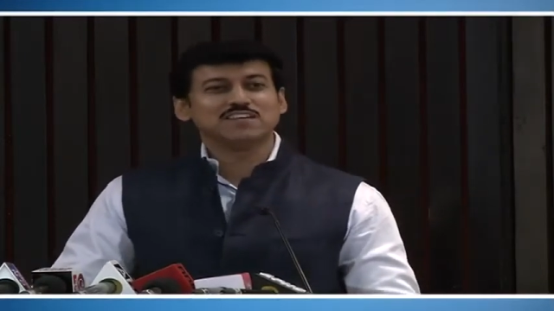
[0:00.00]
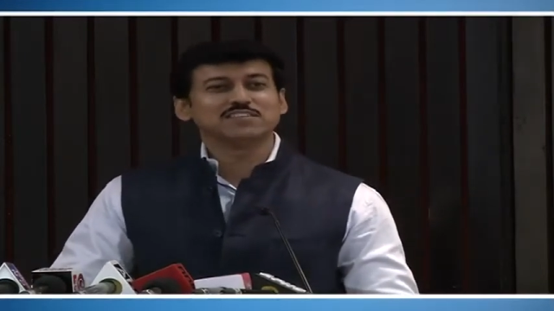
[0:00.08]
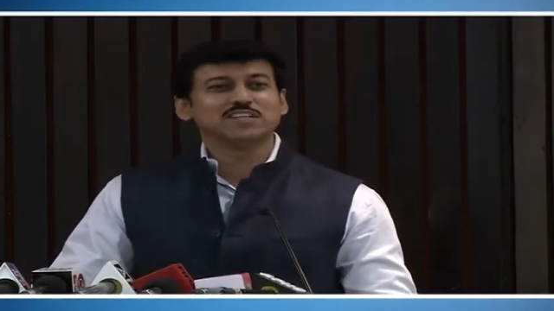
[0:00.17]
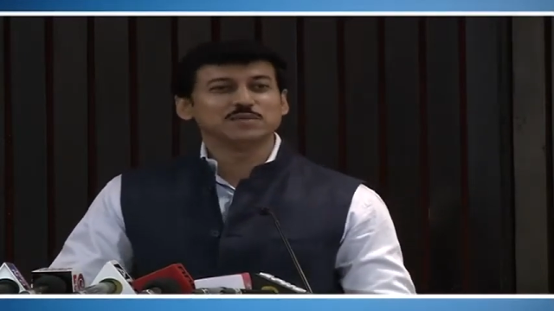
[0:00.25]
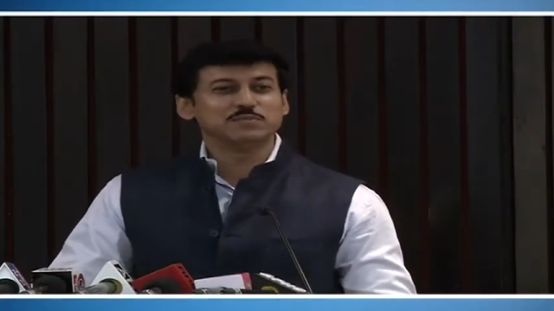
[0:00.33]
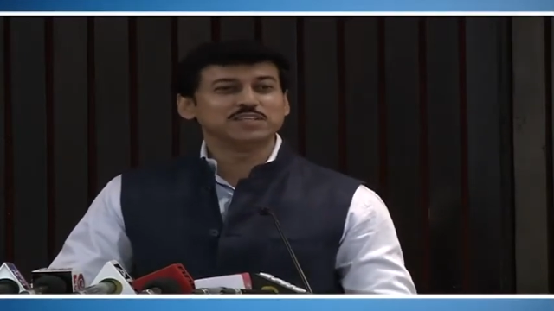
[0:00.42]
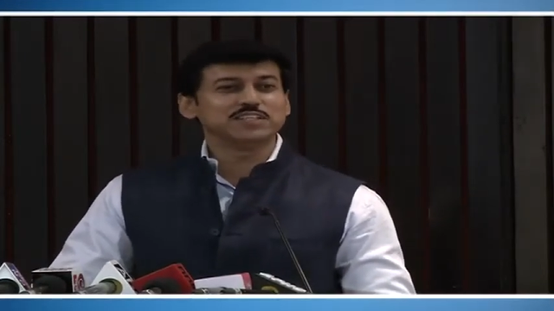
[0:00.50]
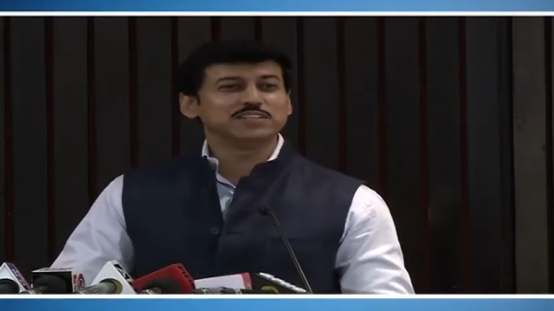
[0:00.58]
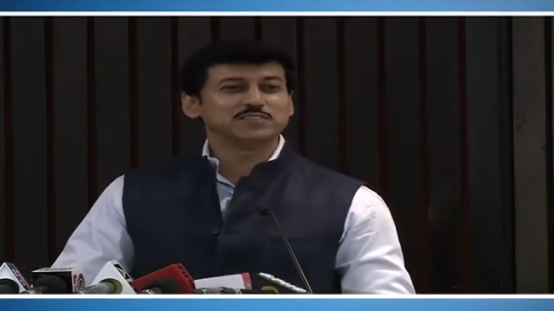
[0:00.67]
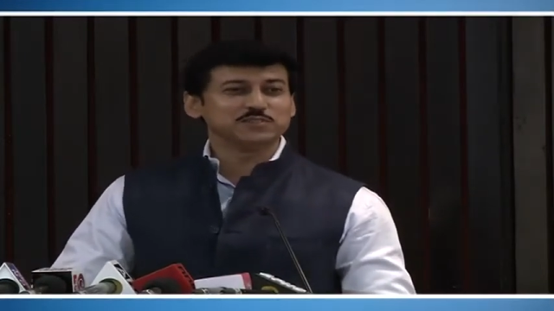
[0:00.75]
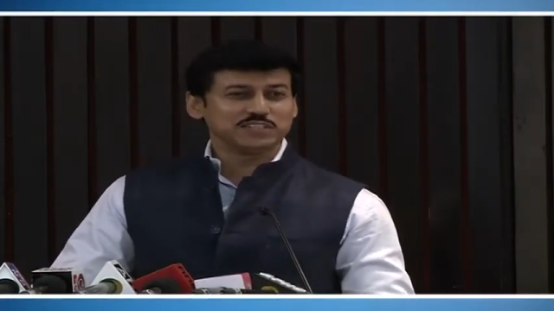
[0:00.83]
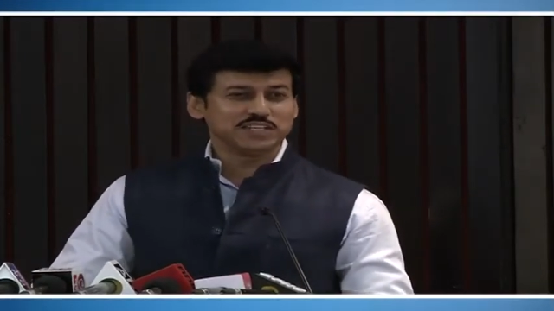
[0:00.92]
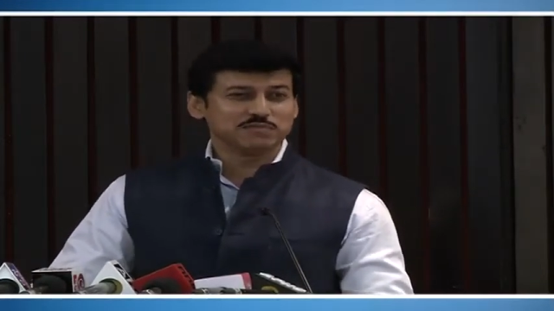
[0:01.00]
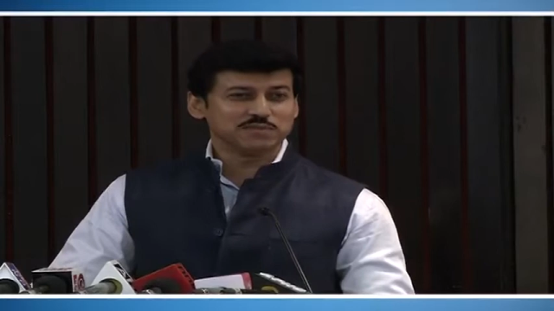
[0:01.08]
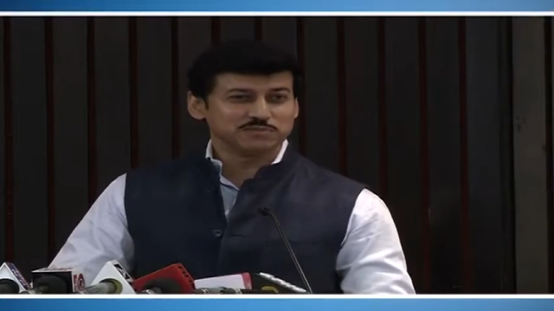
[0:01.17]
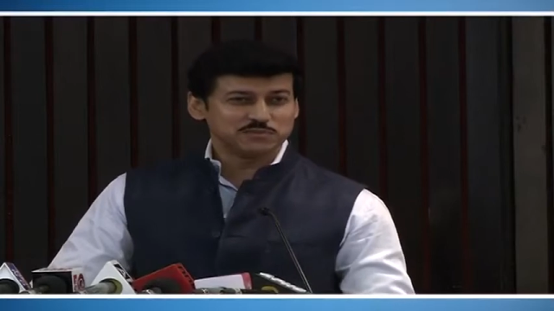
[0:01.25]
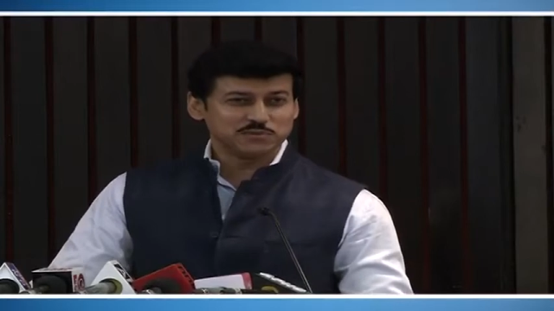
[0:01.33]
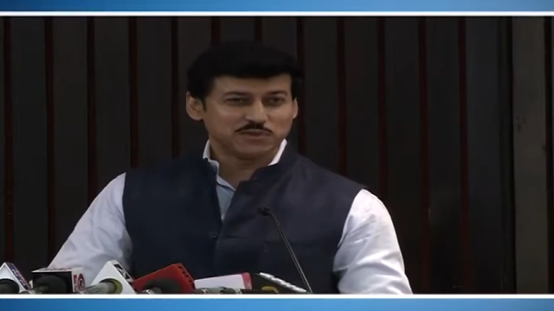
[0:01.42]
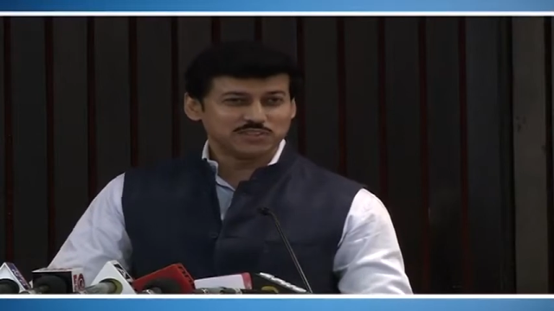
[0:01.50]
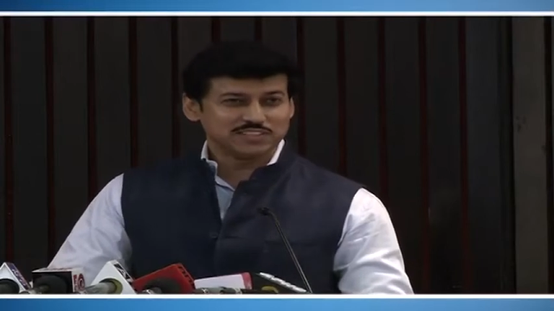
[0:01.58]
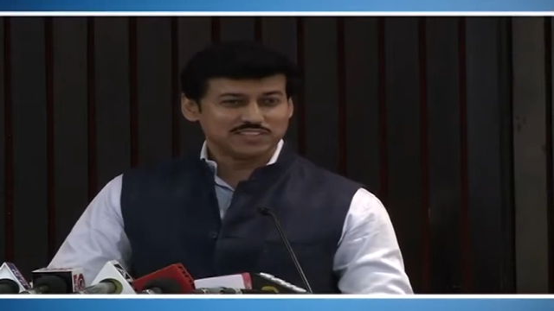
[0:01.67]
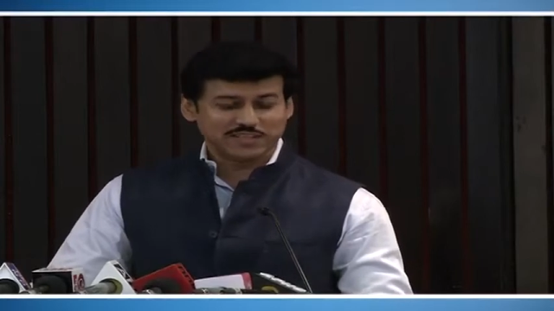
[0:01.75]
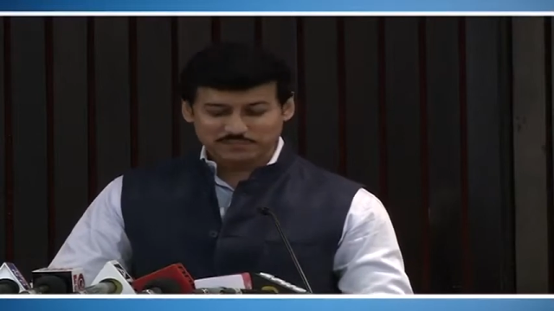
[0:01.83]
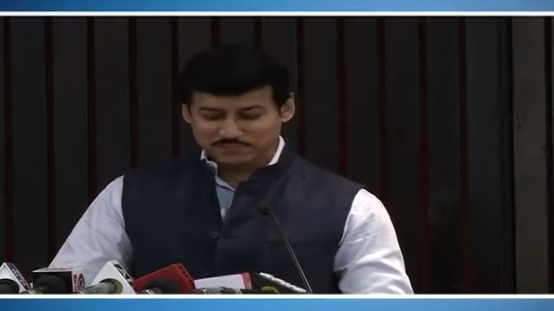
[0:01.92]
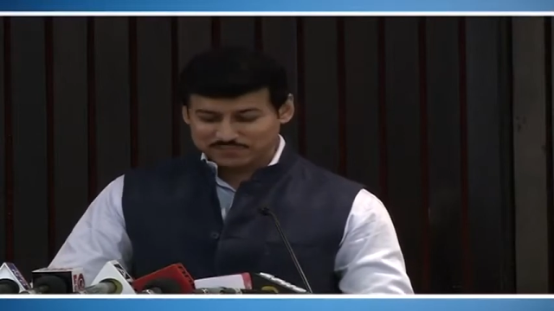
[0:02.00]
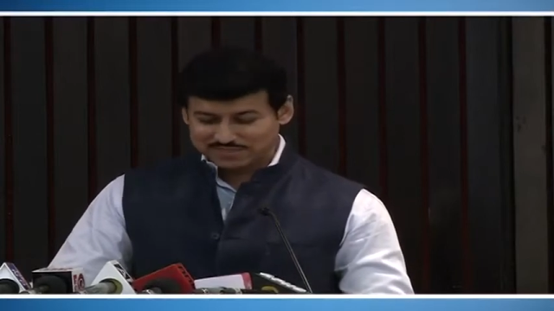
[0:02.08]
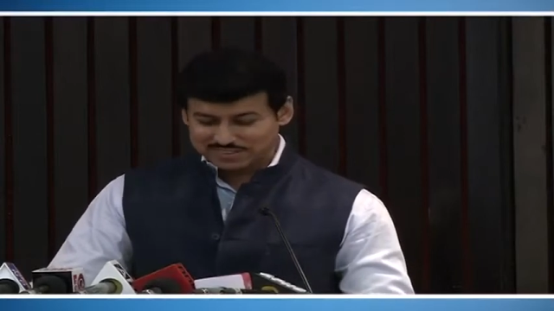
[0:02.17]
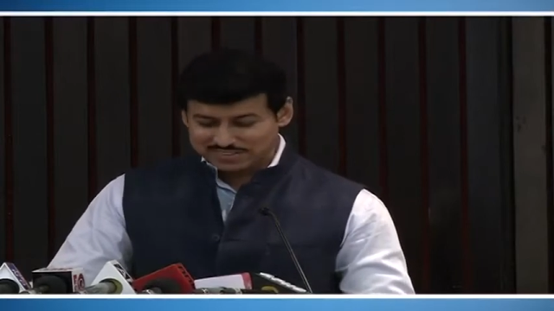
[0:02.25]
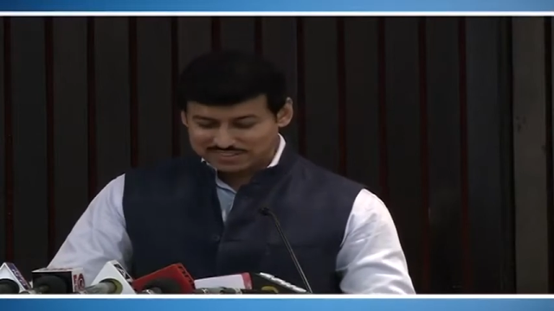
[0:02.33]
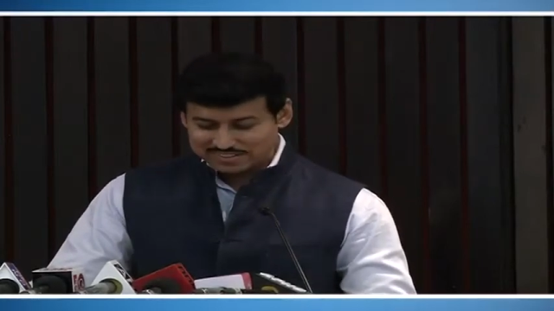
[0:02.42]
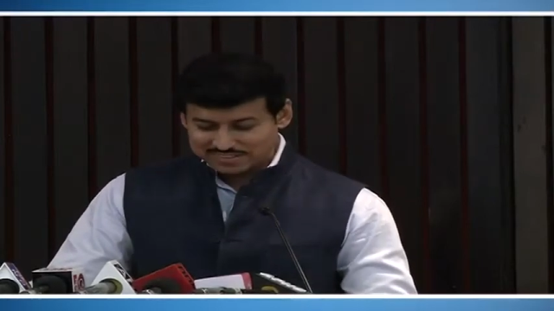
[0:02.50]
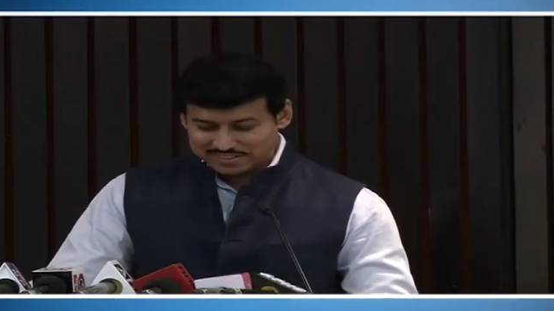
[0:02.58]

I have the liberty of looking at my phone all the time.